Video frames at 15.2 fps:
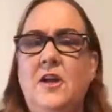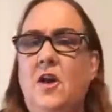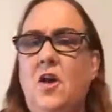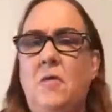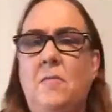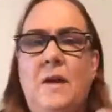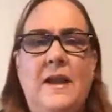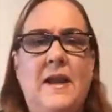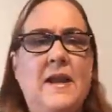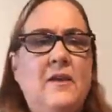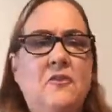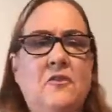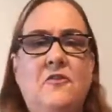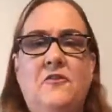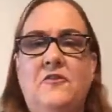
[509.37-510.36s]
at all my
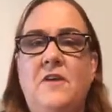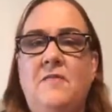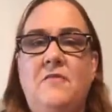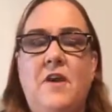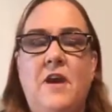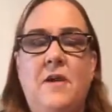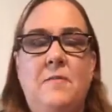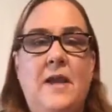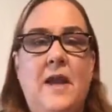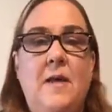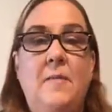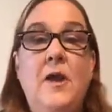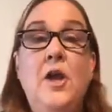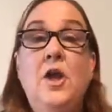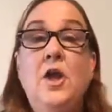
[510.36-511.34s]
inner stuff coming
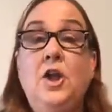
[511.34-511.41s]
up,